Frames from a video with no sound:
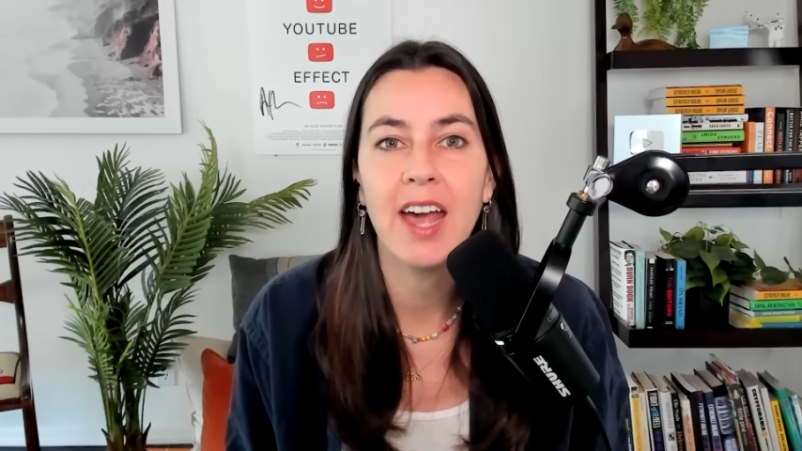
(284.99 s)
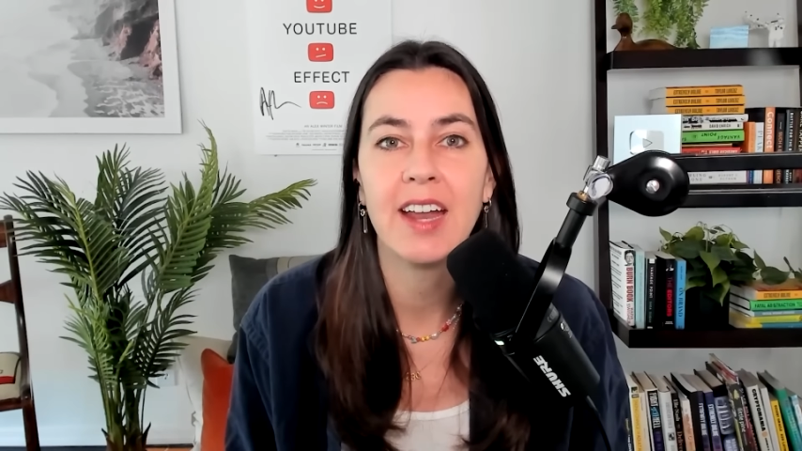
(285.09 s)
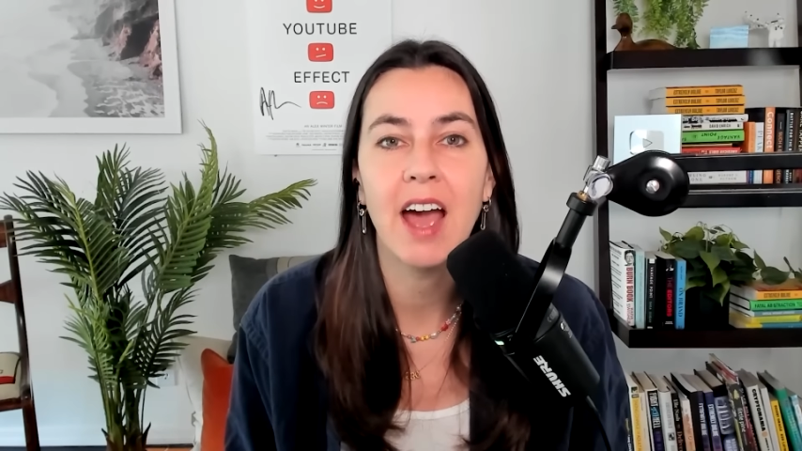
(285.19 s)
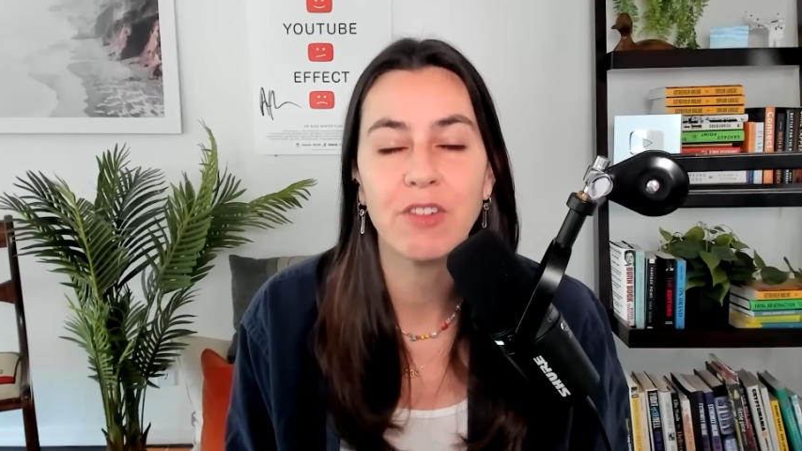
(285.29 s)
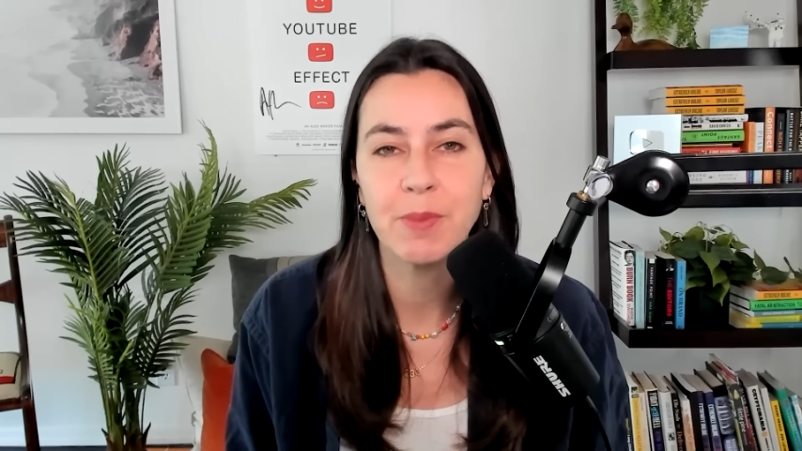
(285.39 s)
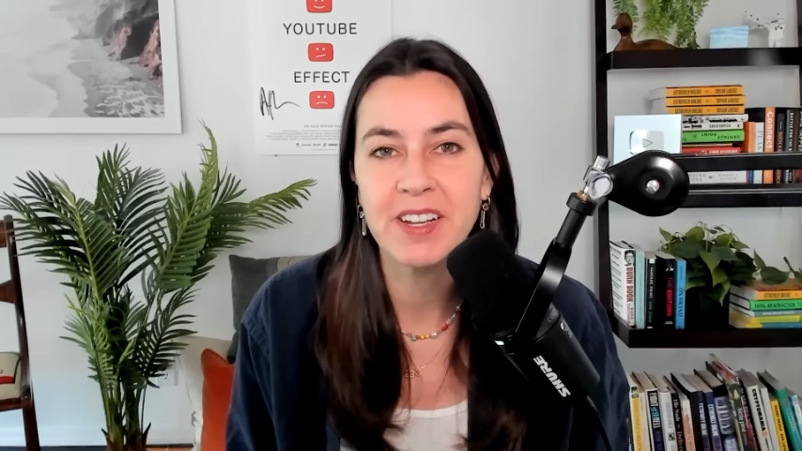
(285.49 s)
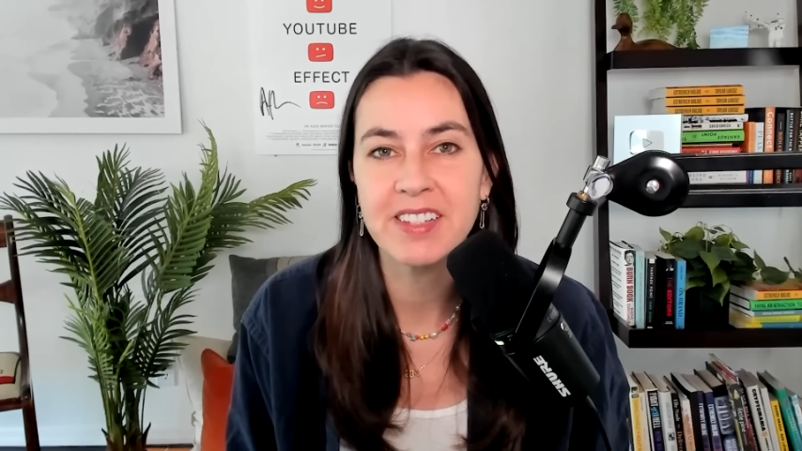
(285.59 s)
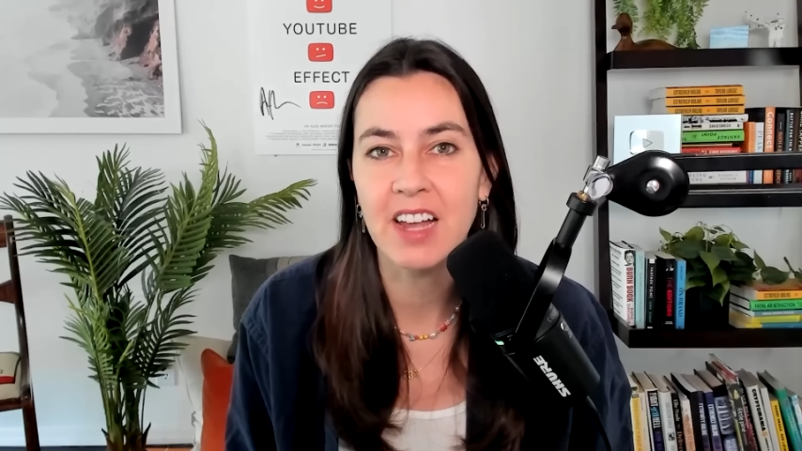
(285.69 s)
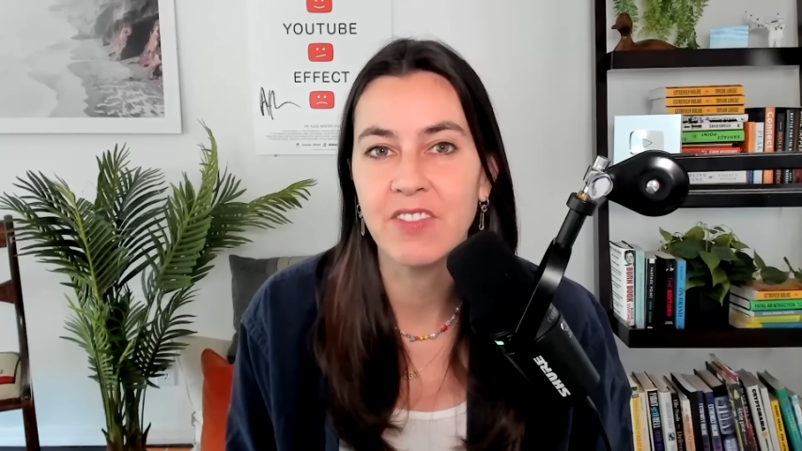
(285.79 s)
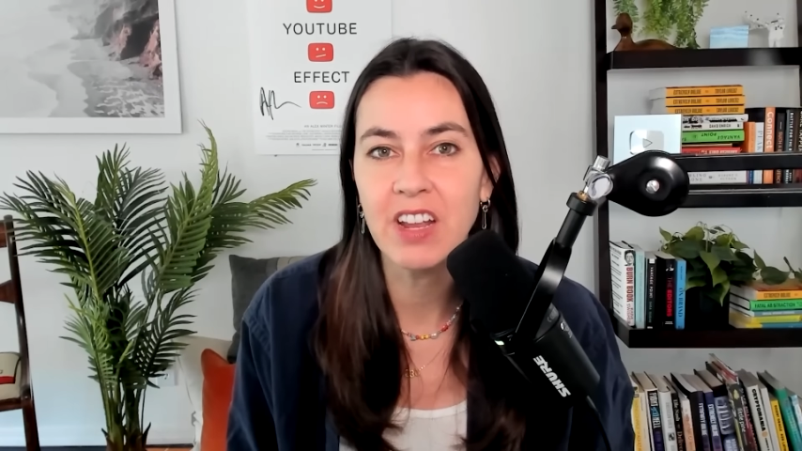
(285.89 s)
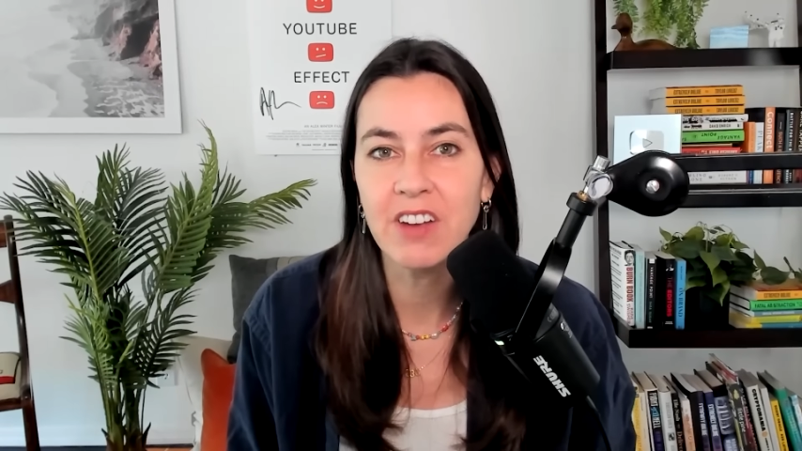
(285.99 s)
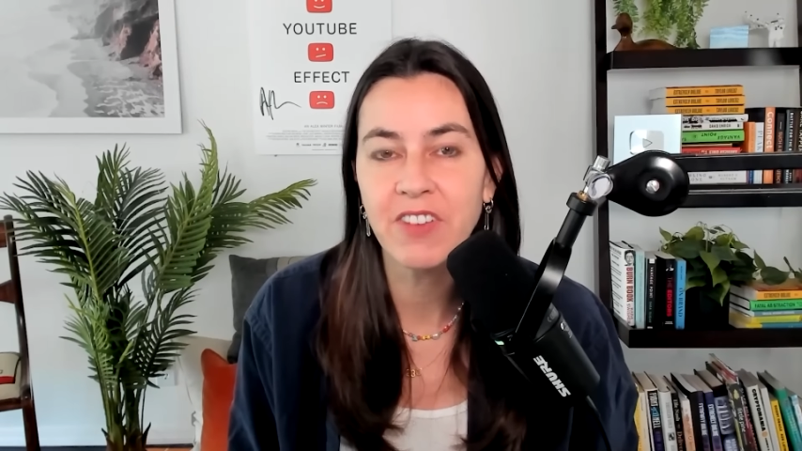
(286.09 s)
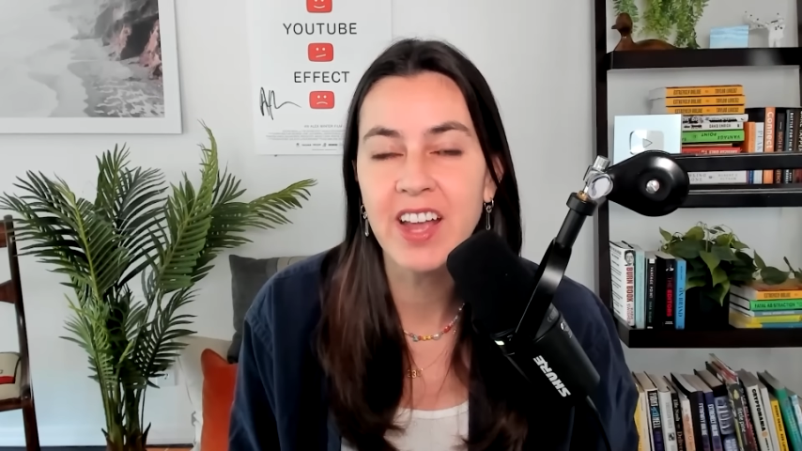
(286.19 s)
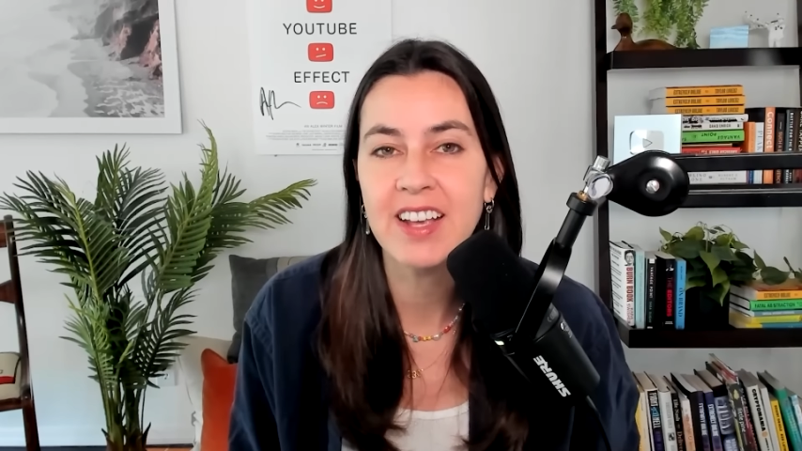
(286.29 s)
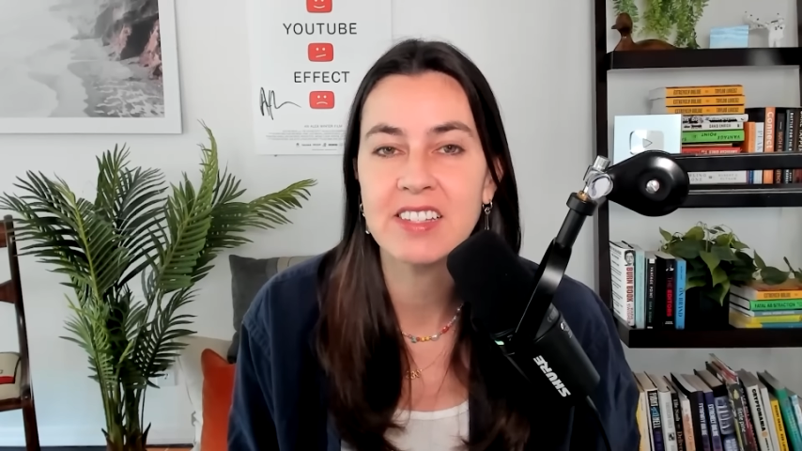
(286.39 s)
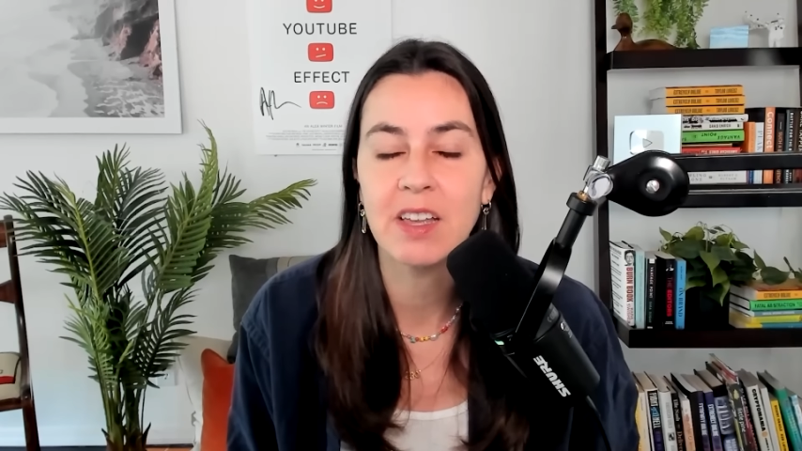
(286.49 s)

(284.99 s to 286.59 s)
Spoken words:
and everybody's kind of infighting.